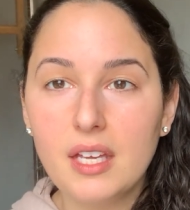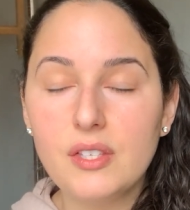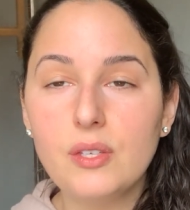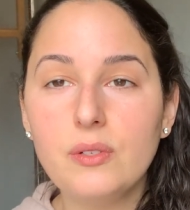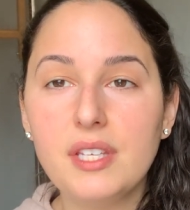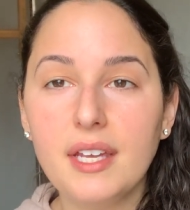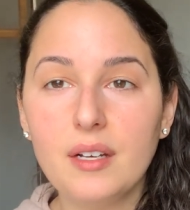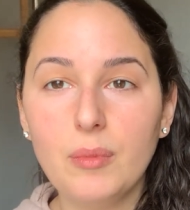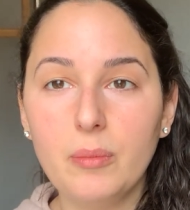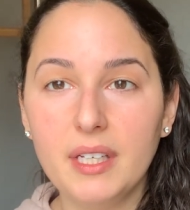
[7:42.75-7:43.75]
So
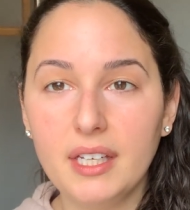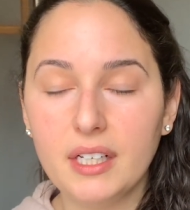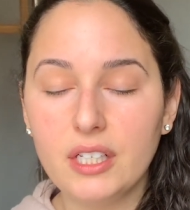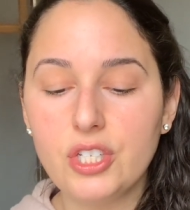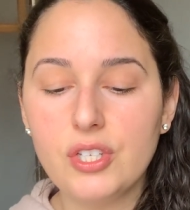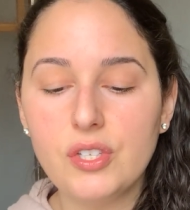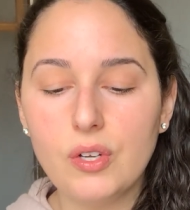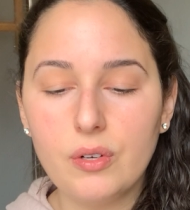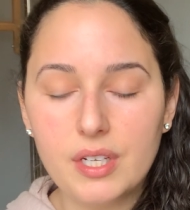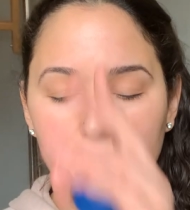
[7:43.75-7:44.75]
take a moment here and just
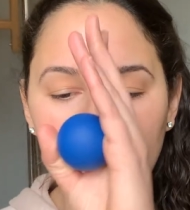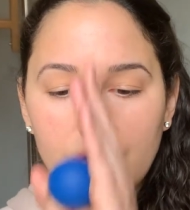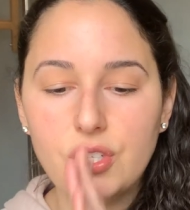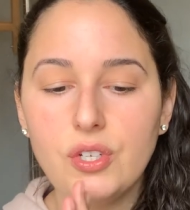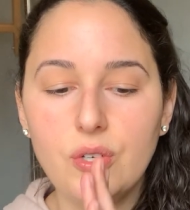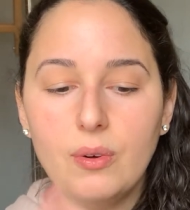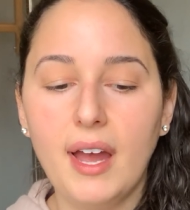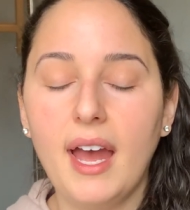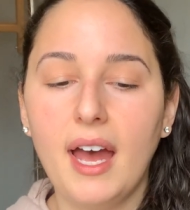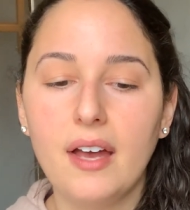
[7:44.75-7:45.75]
notice the 2
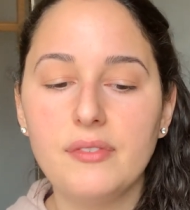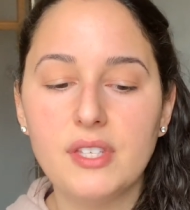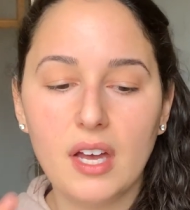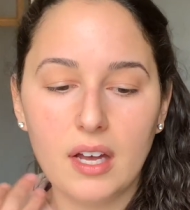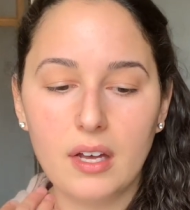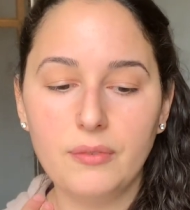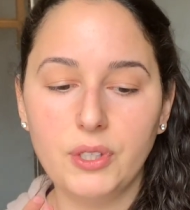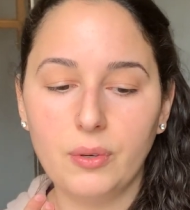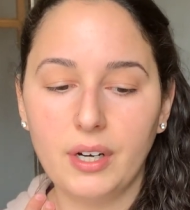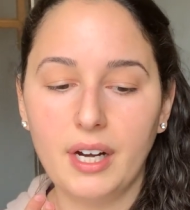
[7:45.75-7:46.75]
halves of
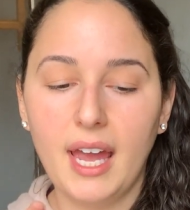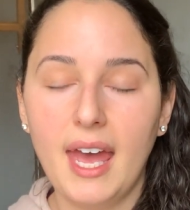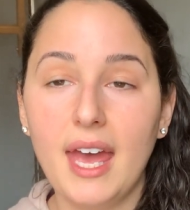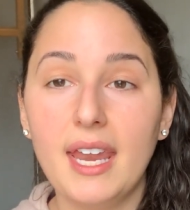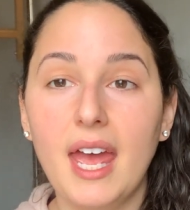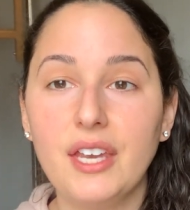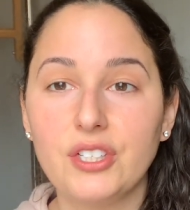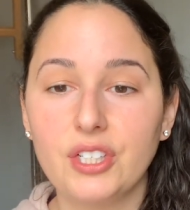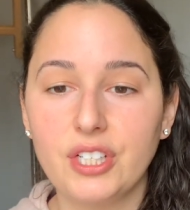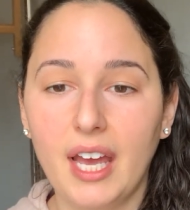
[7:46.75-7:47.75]
your head and
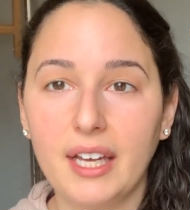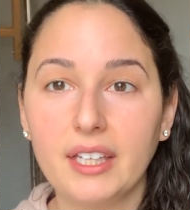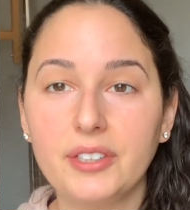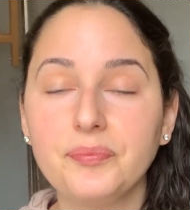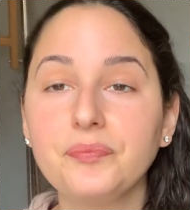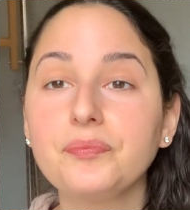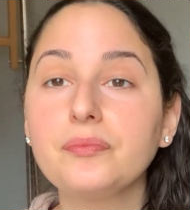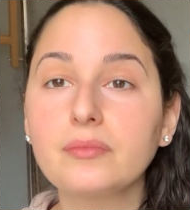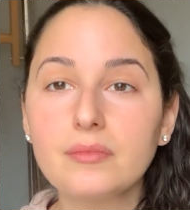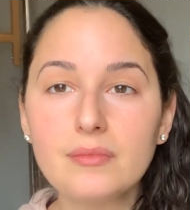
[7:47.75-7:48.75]
your neck.
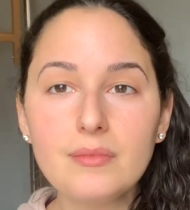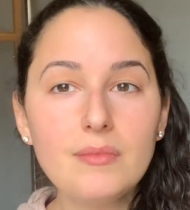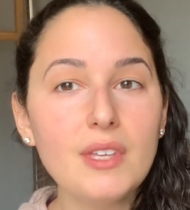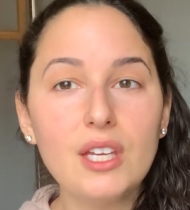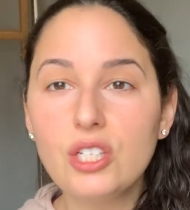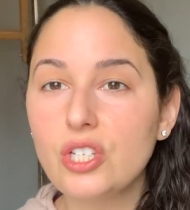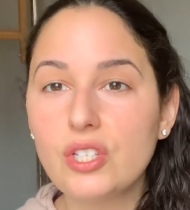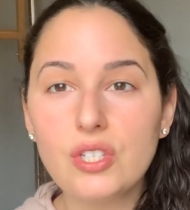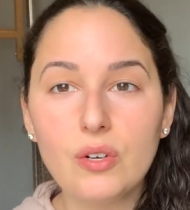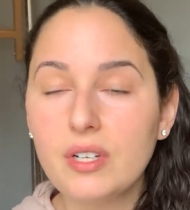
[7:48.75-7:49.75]

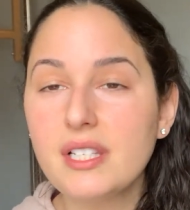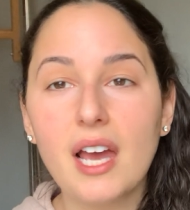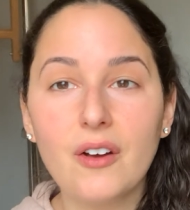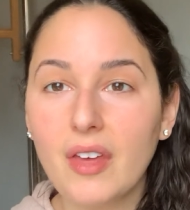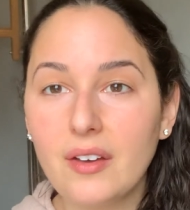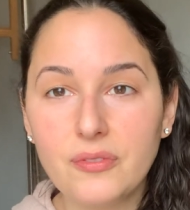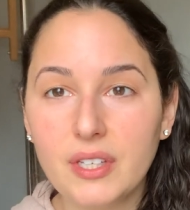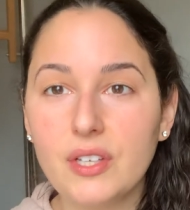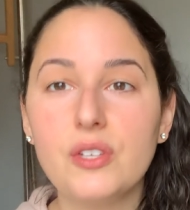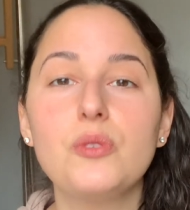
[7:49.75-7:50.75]
Just notice how that
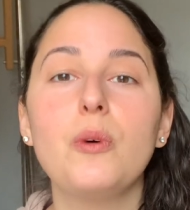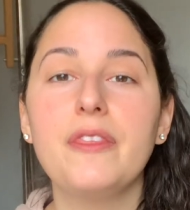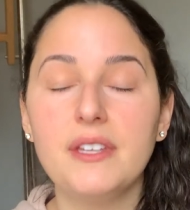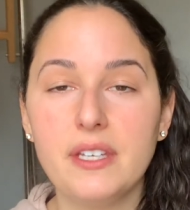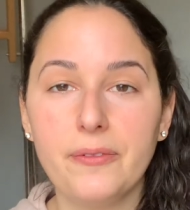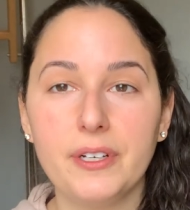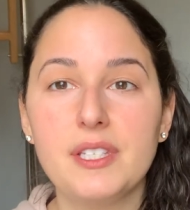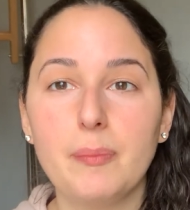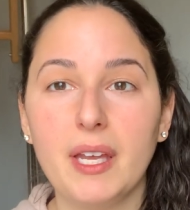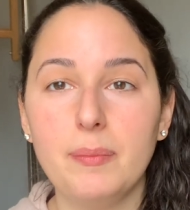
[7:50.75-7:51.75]
feels, what the
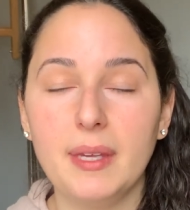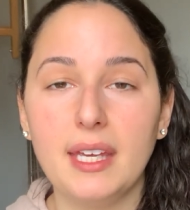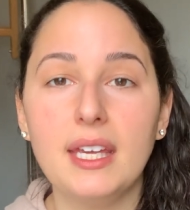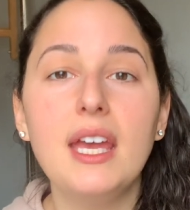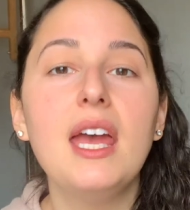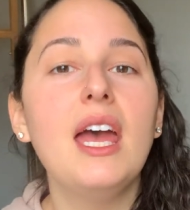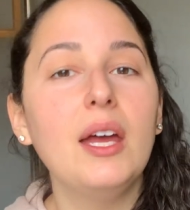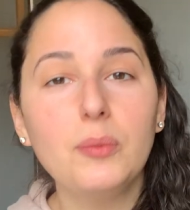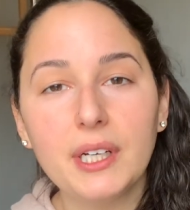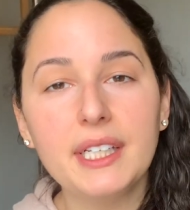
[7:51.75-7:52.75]
difference might be.
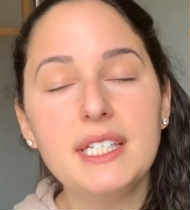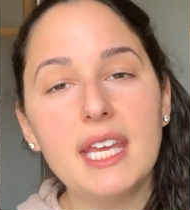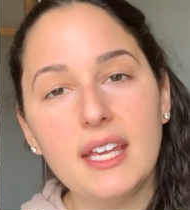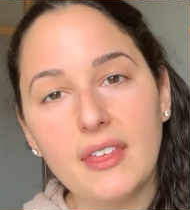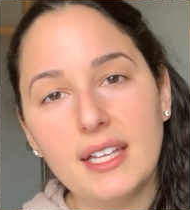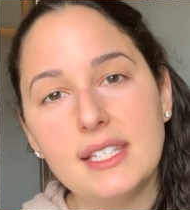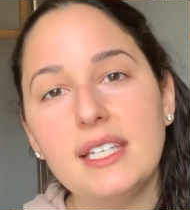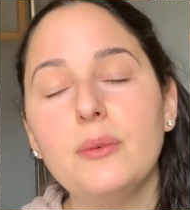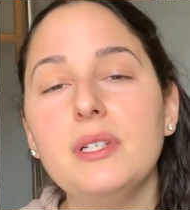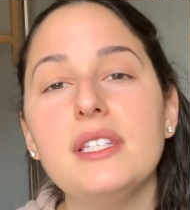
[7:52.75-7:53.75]
And we're gonna take that
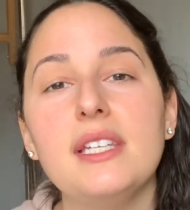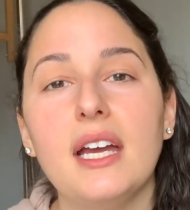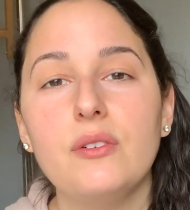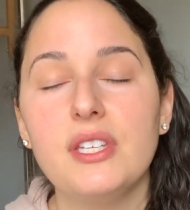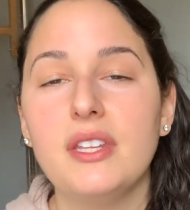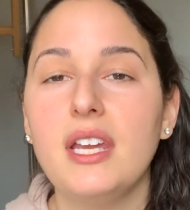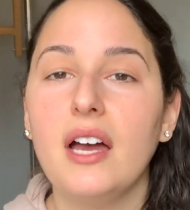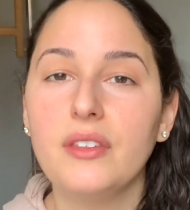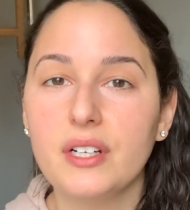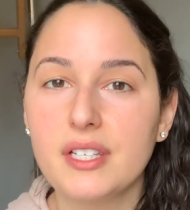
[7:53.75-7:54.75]
sequence now to the
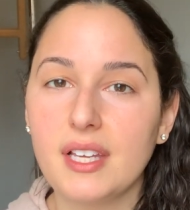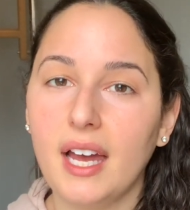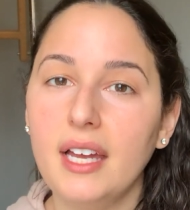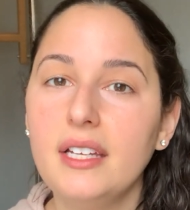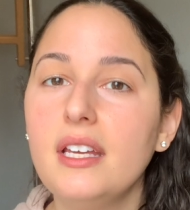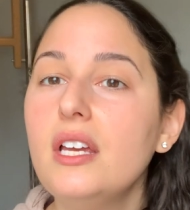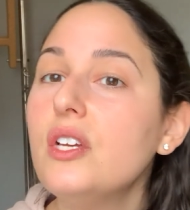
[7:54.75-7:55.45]
other side.